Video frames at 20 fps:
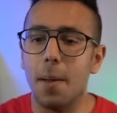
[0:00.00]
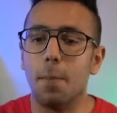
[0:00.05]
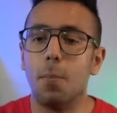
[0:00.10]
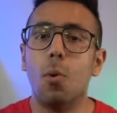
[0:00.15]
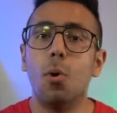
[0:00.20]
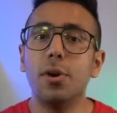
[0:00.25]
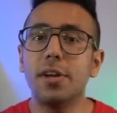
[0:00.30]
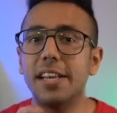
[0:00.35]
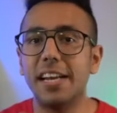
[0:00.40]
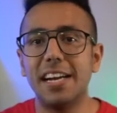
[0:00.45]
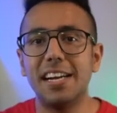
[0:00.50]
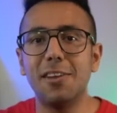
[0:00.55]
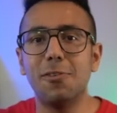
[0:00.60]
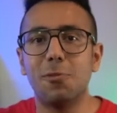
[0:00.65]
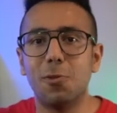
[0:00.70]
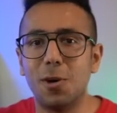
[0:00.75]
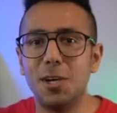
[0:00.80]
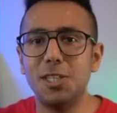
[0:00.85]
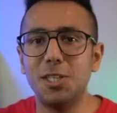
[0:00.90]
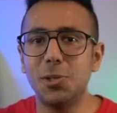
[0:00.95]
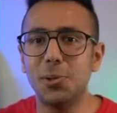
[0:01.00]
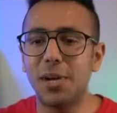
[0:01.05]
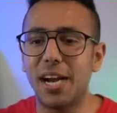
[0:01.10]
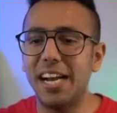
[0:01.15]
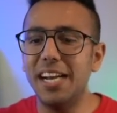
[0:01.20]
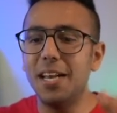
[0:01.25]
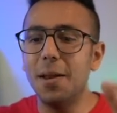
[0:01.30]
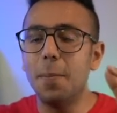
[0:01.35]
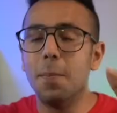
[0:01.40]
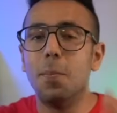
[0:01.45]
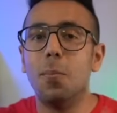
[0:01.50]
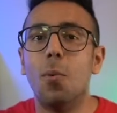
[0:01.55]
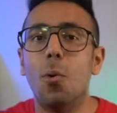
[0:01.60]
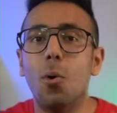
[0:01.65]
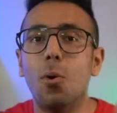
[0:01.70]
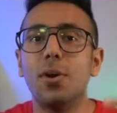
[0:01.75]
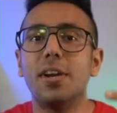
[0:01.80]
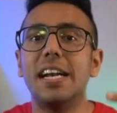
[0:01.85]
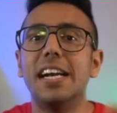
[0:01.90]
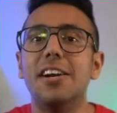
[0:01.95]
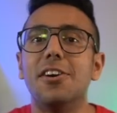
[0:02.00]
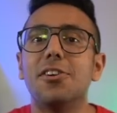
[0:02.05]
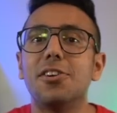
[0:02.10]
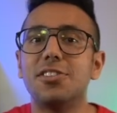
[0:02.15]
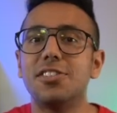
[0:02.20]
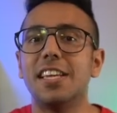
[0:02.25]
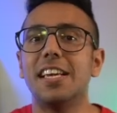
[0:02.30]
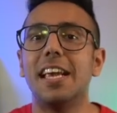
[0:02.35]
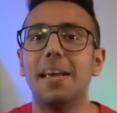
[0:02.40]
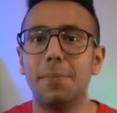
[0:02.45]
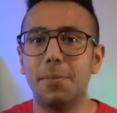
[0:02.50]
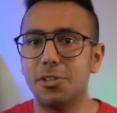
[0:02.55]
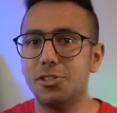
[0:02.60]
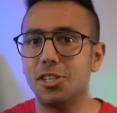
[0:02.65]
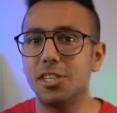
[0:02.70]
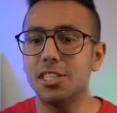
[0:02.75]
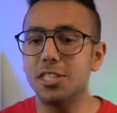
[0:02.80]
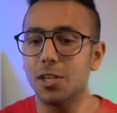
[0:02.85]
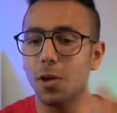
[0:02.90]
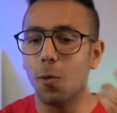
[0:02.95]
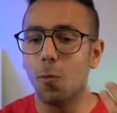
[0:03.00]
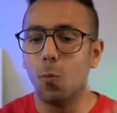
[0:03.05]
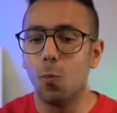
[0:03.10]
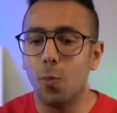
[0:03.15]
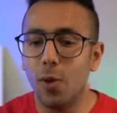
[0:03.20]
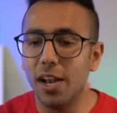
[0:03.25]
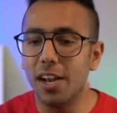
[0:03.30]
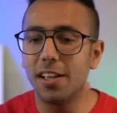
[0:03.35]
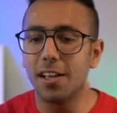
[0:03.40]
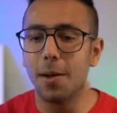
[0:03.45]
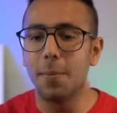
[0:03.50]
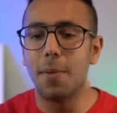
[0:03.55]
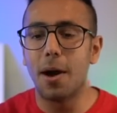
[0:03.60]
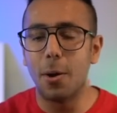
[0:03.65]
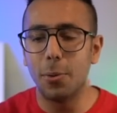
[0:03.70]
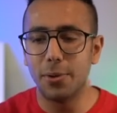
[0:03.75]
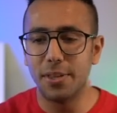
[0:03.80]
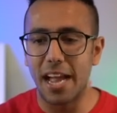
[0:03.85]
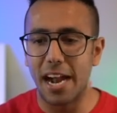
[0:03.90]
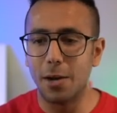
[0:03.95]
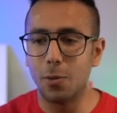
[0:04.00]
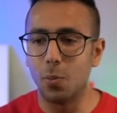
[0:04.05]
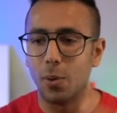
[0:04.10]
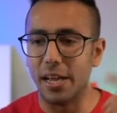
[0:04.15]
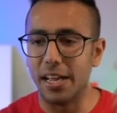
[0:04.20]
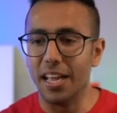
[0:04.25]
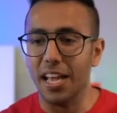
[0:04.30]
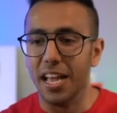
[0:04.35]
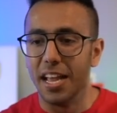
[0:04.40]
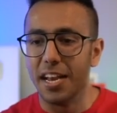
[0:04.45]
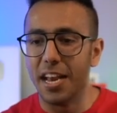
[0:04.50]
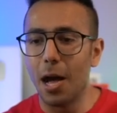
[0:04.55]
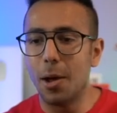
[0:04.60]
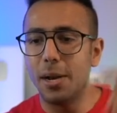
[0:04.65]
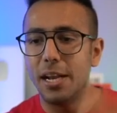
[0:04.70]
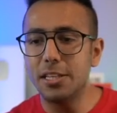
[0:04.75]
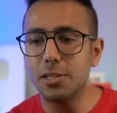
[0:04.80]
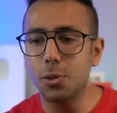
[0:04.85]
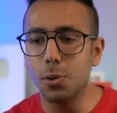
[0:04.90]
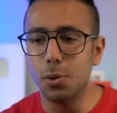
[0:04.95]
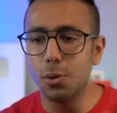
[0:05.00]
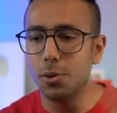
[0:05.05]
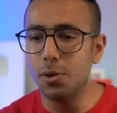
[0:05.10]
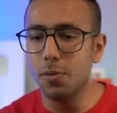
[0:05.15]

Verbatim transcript: More creative words you write, more interesting images will come out that way. Now let's go to